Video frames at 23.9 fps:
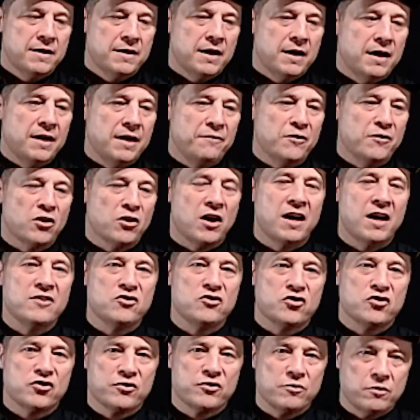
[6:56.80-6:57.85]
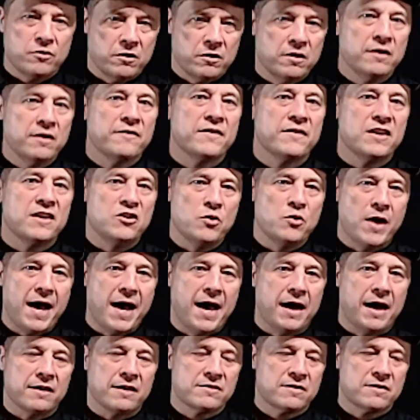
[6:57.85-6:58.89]
If you're unsure, then you
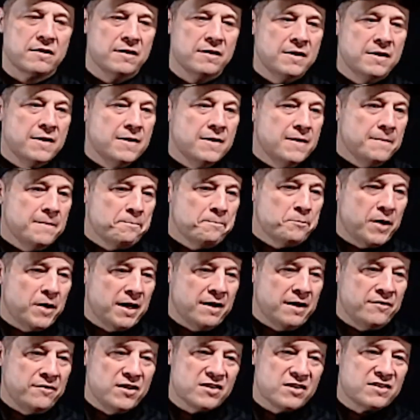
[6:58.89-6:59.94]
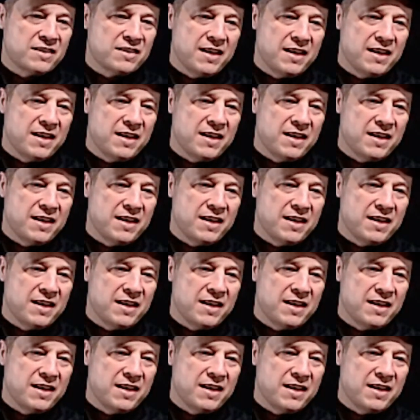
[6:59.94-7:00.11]
ask. But in this